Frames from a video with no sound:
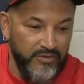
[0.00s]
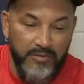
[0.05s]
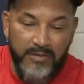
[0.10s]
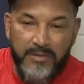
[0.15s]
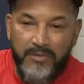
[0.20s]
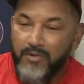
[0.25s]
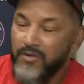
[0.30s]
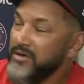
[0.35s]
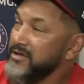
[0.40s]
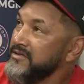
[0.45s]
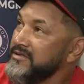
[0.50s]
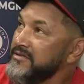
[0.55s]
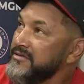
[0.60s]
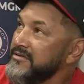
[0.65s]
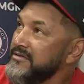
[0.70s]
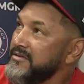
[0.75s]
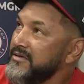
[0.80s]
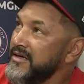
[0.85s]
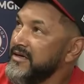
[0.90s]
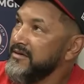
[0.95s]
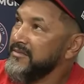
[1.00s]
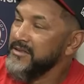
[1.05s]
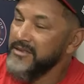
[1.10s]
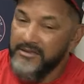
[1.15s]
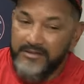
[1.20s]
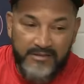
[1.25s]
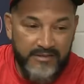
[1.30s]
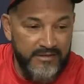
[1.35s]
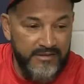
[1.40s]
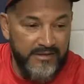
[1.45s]
be boys, right? I
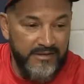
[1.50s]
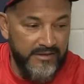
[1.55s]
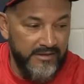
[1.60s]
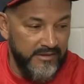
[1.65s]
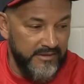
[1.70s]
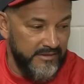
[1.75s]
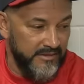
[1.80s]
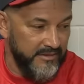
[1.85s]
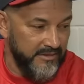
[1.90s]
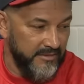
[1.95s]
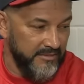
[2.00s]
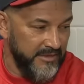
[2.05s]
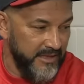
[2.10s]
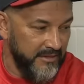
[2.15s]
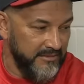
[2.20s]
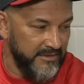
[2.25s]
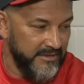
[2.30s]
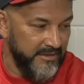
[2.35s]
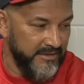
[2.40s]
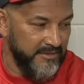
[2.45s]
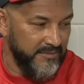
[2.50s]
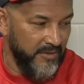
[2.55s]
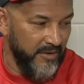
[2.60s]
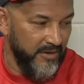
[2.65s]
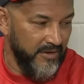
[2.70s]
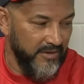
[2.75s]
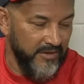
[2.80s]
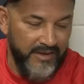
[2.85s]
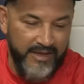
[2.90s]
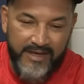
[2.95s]
mean, sometimes it's
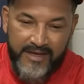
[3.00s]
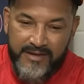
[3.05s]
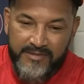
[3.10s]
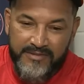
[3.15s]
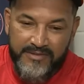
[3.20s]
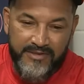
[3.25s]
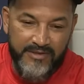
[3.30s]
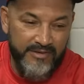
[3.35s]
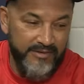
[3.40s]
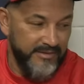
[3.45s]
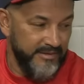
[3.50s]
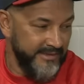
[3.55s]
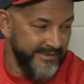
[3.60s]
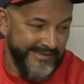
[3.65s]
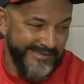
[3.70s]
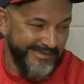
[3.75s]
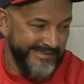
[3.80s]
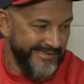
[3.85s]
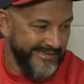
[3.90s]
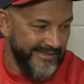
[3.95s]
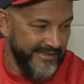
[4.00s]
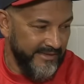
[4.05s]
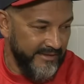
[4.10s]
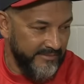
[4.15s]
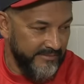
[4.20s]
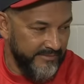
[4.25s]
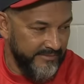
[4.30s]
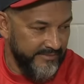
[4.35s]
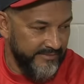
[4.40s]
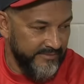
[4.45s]
part of the game. So
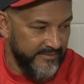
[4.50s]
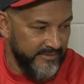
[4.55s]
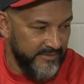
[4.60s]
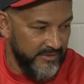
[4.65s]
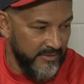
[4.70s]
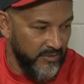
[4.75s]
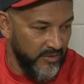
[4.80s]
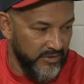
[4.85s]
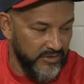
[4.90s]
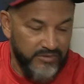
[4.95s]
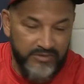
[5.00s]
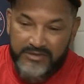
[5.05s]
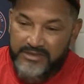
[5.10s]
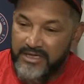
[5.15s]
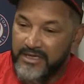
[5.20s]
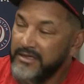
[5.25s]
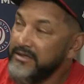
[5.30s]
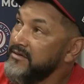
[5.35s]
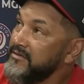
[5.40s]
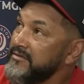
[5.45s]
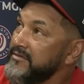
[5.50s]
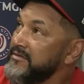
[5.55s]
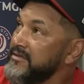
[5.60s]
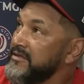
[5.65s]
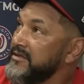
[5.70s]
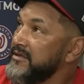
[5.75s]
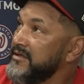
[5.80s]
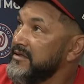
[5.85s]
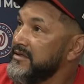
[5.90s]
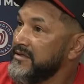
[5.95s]
some words were said,
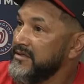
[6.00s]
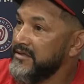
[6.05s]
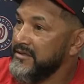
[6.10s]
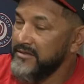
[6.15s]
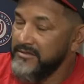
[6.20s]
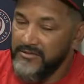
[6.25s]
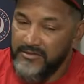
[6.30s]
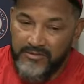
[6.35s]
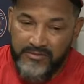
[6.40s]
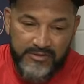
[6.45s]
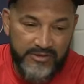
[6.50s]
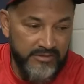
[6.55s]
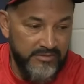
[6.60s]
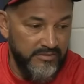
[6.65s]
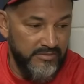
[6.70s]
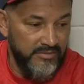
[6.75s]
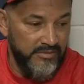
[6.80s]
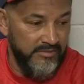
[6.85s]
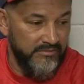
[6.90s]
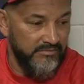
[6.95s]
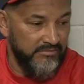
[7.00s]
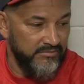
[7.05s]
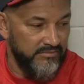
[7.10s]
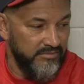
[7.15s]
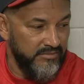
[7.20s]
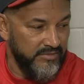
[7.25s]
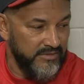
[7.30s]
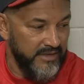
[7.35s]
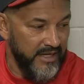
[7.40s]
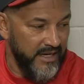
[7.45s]
and we
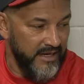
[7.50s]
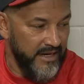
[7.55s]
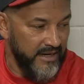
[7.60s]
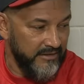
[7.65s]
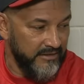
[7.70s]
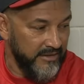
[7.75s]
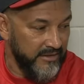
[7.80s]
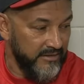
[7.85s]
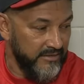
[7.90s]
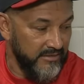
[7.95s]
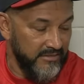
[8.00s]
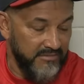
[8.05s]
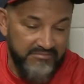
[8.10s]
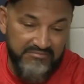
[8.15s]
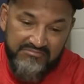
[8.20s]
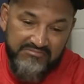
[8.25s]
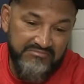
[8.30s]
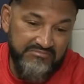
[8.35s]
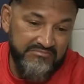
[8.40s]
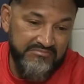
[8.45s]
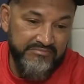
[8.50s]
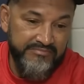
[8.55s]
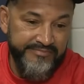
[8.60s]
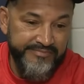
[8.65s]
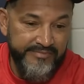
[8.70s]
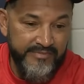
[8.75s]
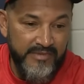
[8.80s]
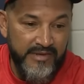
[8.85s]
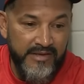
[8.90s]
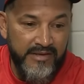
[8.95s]
just got out there and
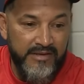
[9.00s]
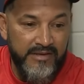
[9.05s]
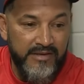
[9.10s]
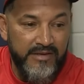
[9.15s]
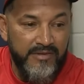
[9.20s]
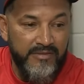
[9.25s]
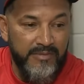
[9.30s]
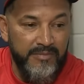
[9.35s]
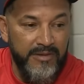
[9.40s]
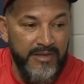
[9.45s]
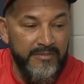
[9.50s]
played